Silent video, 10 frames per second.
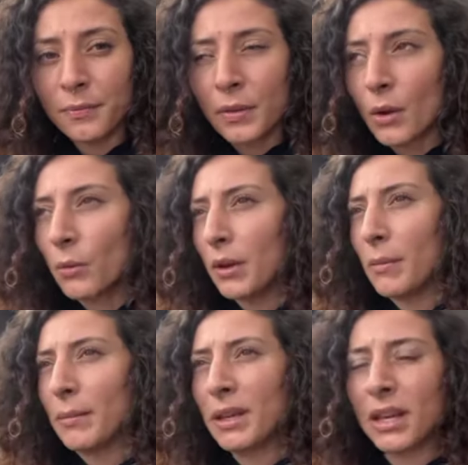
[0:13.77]
We maybe
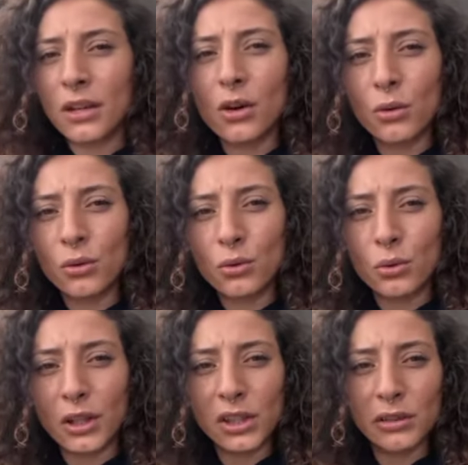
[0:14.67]
can go to
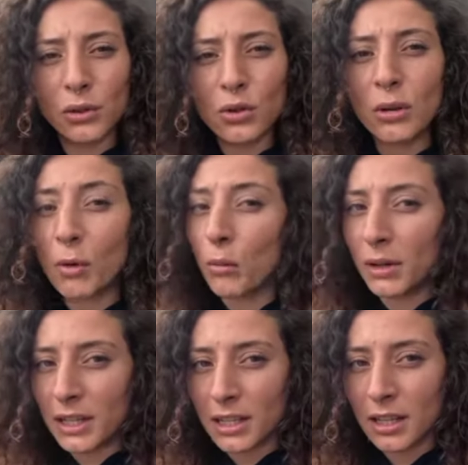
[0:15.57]
interview some
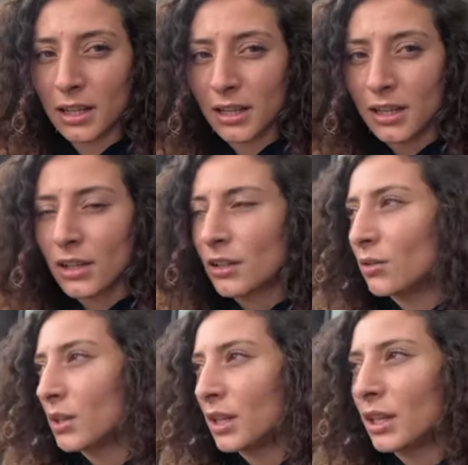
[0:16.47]
homeless to
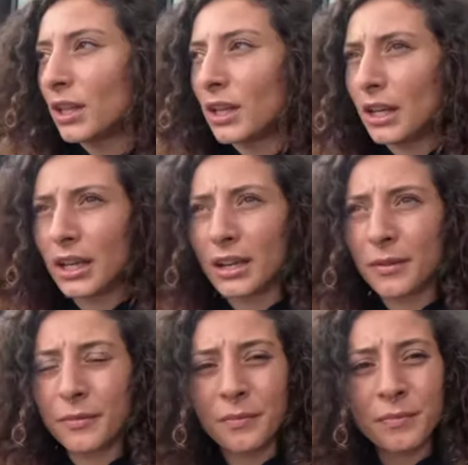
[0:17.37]
see
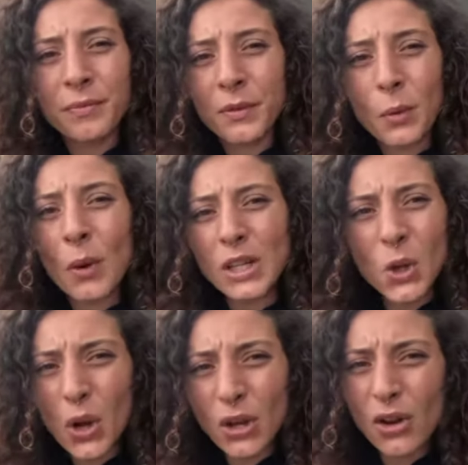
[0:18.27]
what's
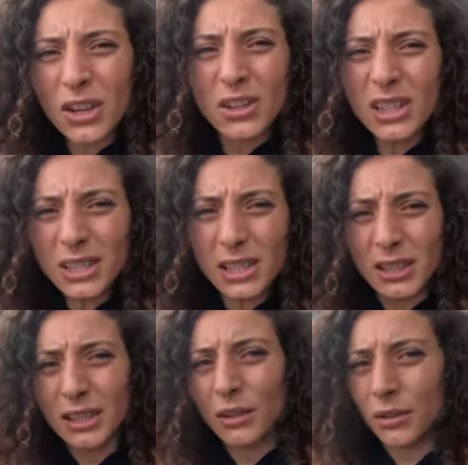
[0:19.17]
going on in this city,
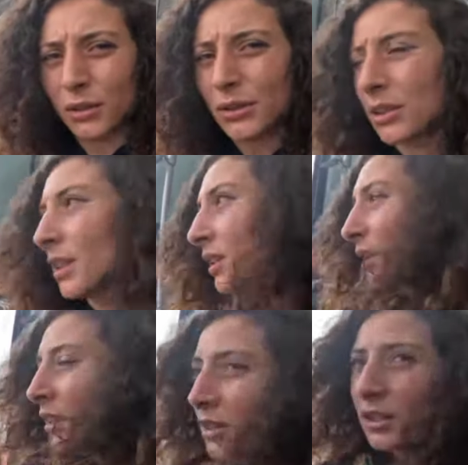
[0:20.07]
you know?
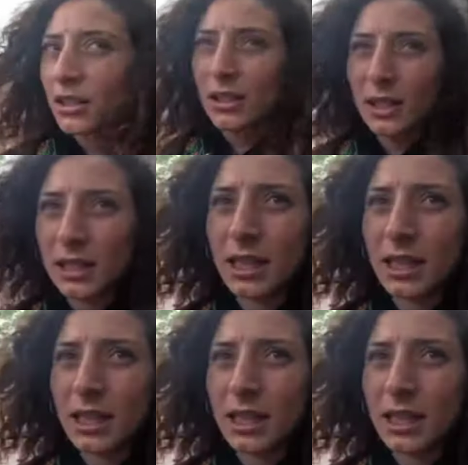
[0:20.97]
So let's see